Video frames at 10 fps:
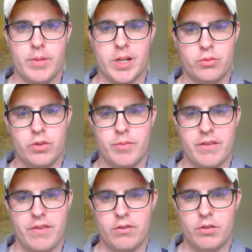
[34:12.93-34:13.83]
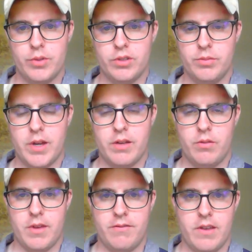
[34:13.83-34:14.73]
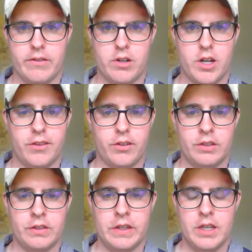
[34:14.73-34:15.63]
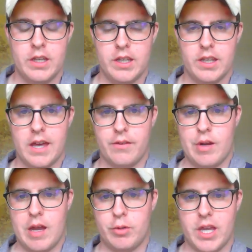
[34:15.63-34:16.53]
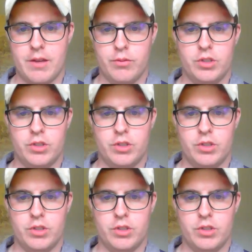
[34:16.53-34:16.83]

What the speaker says: But it's one of my favorite books by one of my favorite authors, Catherine Applegate.